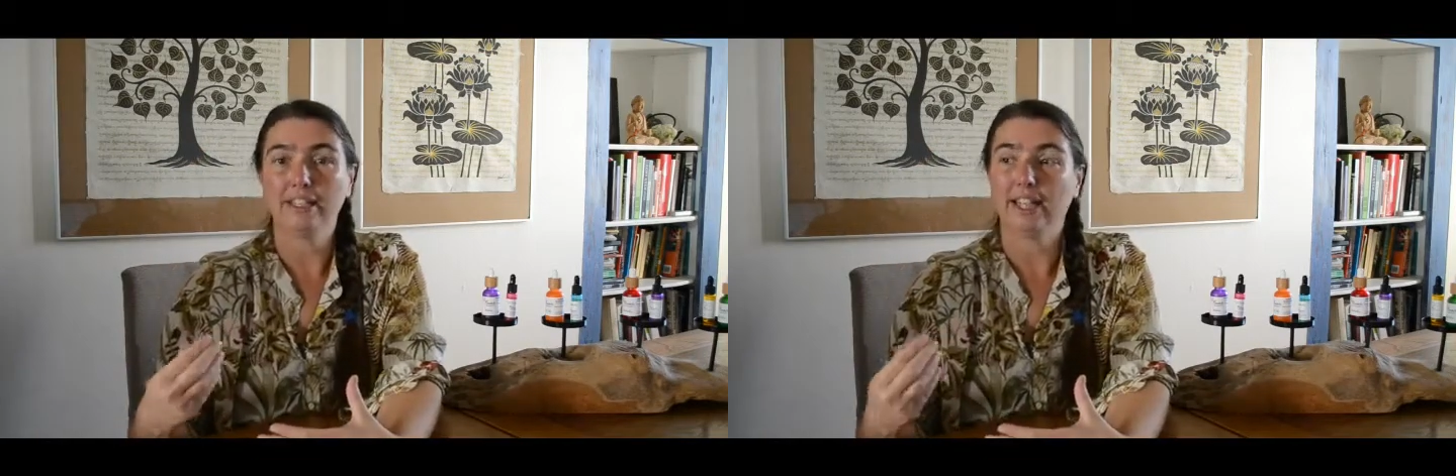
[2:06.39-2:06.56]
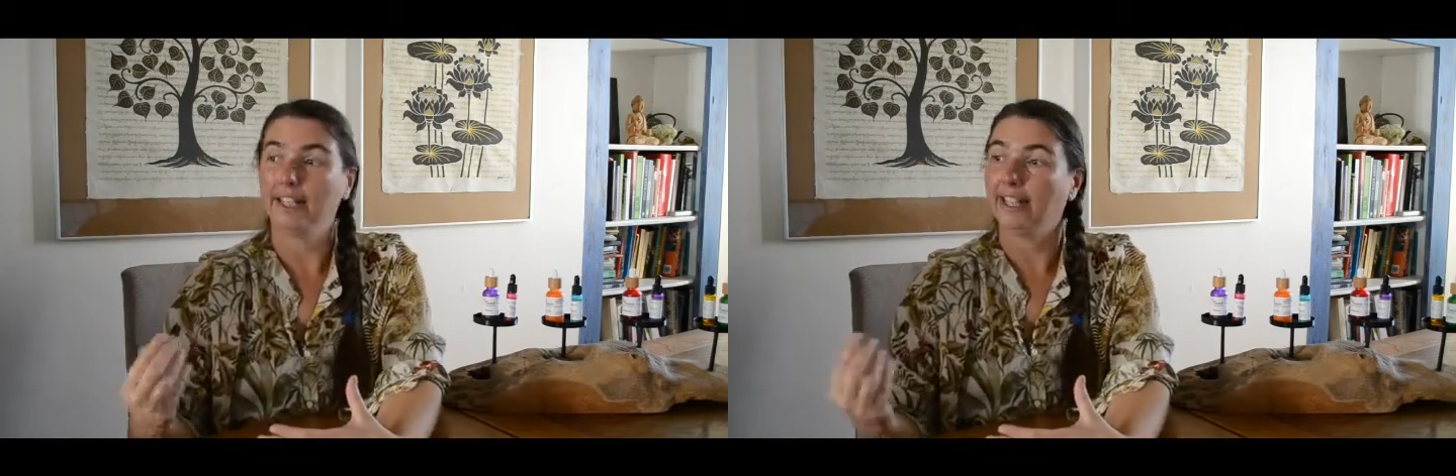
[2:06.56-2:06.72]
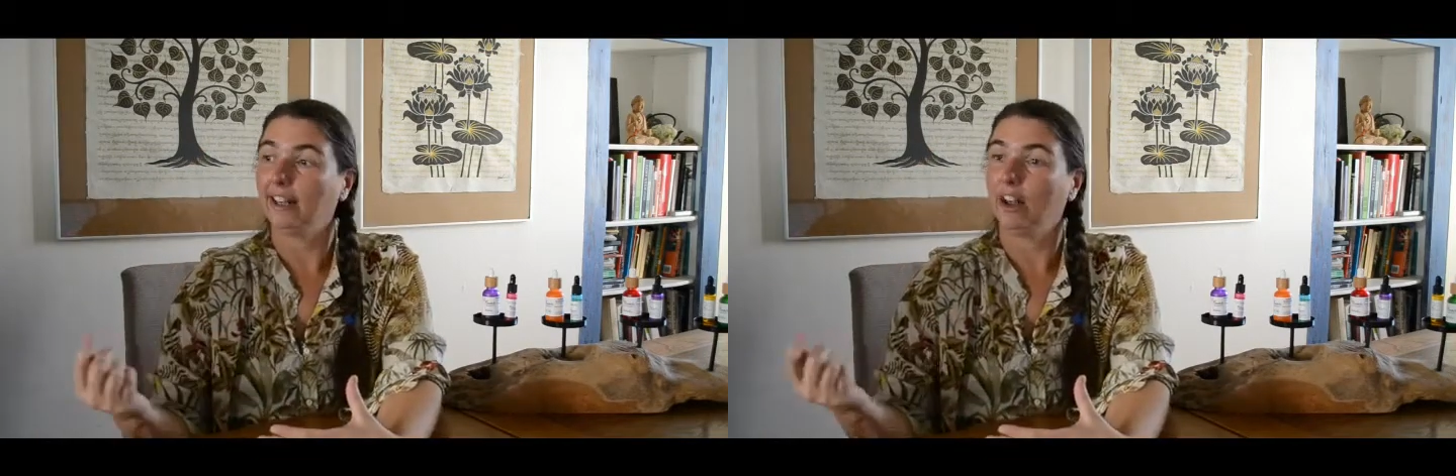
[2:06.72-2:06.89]

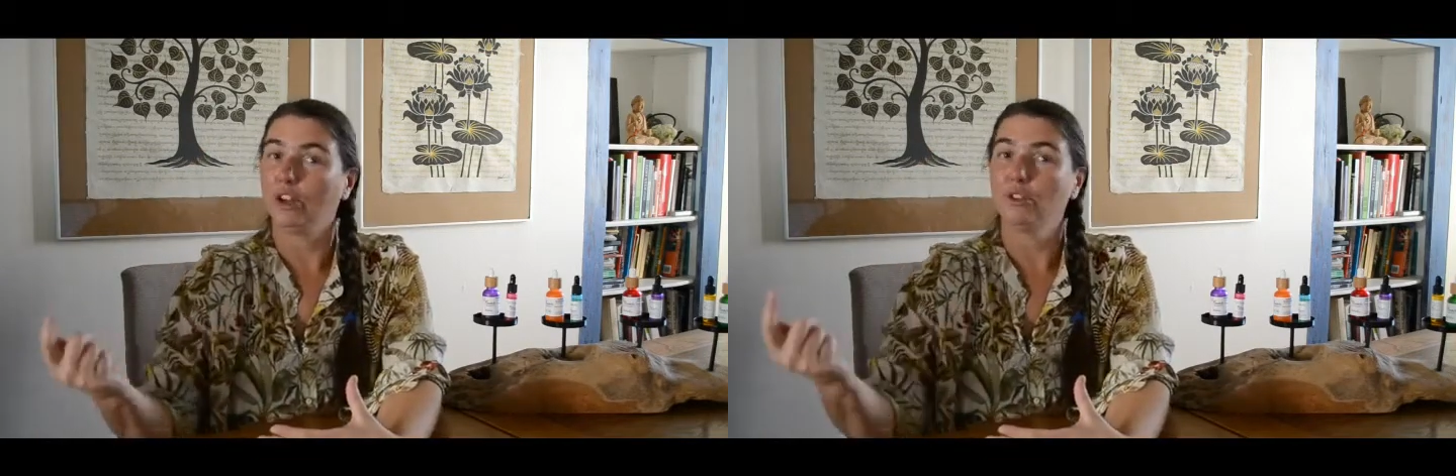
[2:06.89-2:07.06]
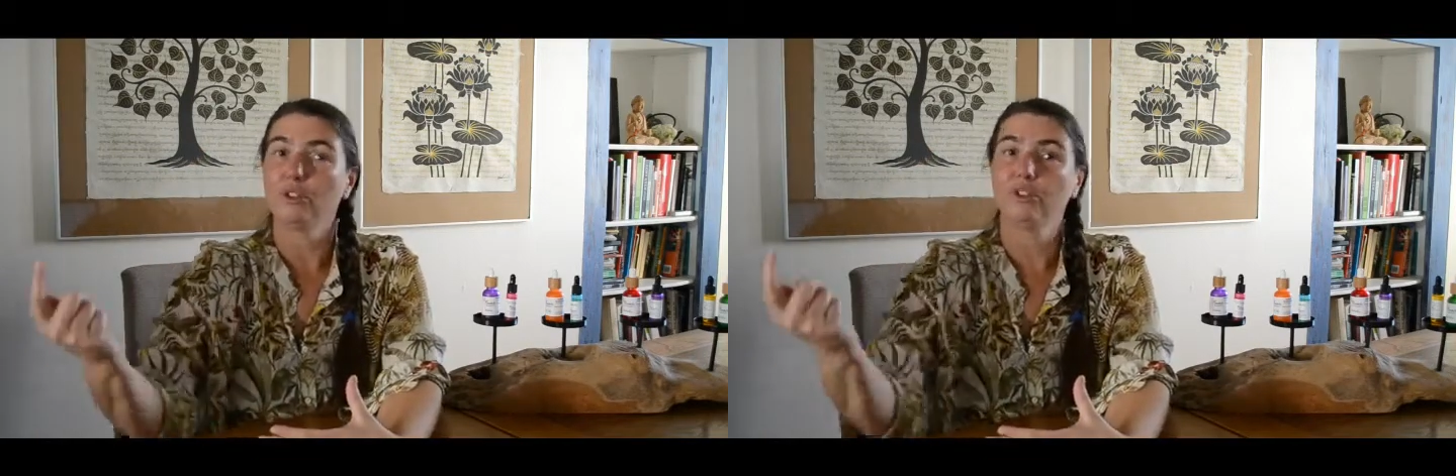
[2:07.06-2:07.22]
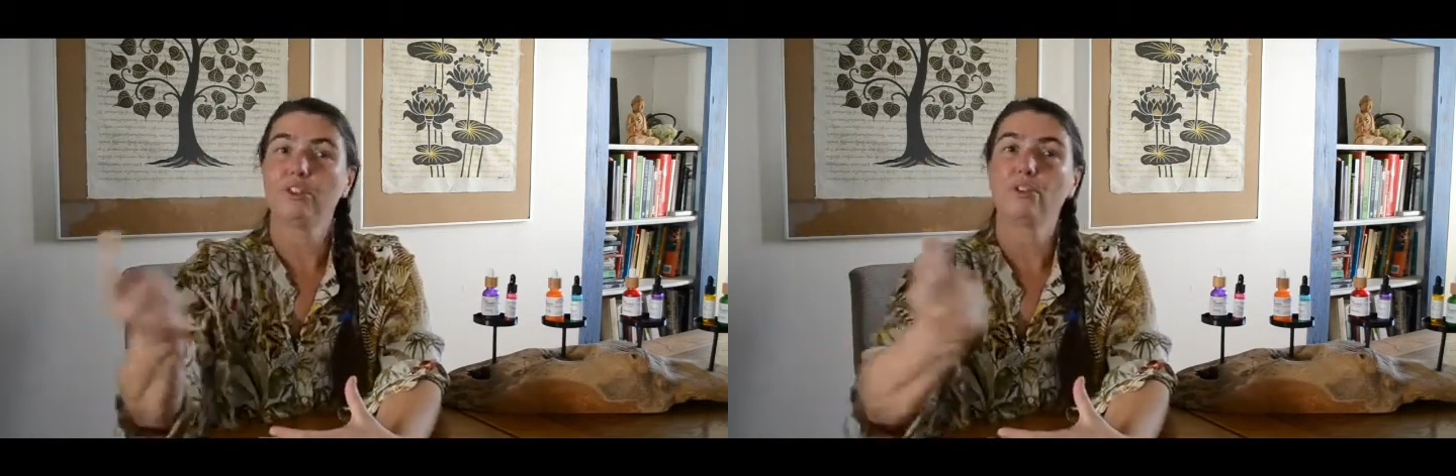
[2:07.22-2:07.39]
and then also
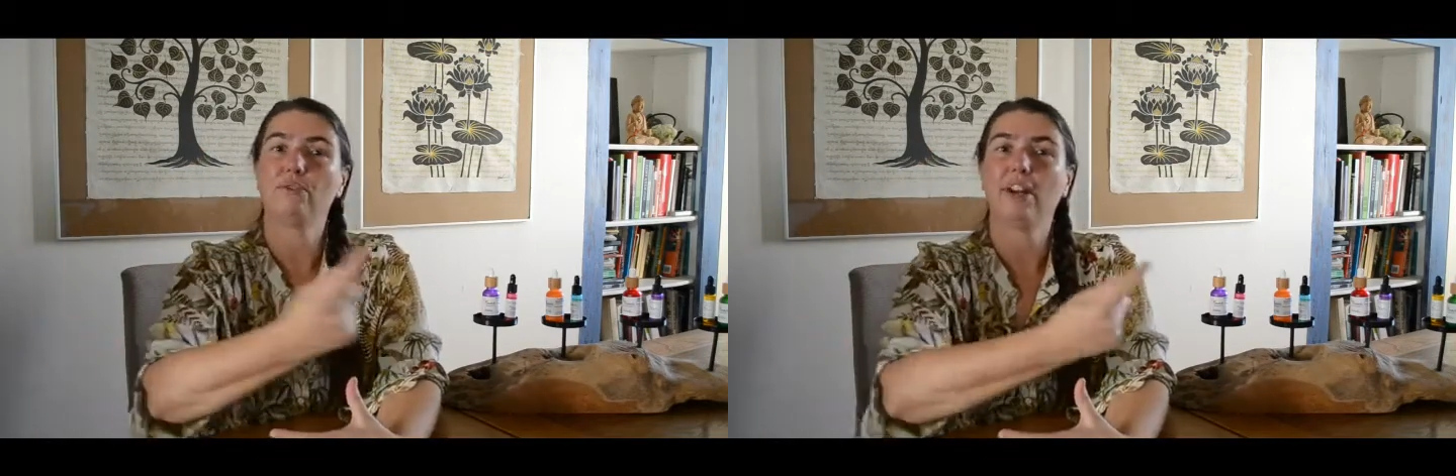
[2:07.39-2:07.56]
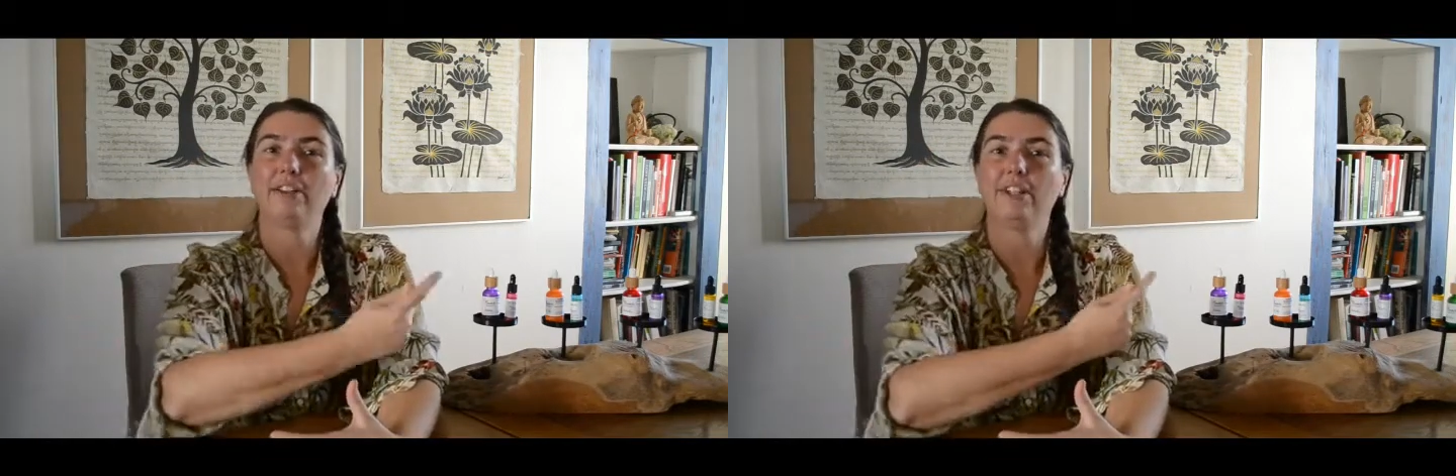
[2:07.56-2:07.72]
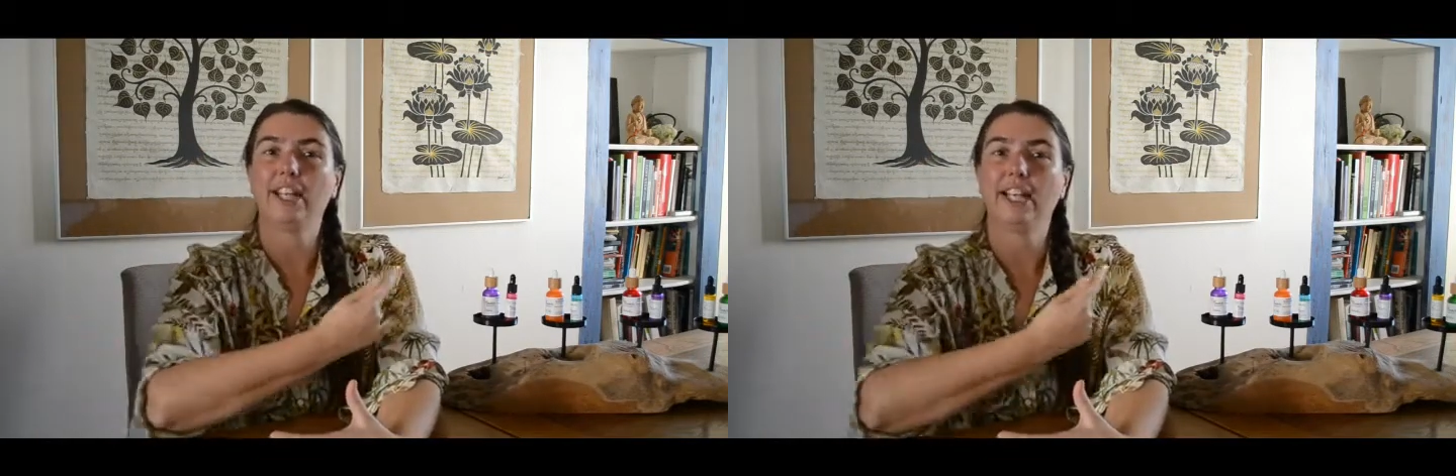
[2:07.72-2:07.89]
the surrounding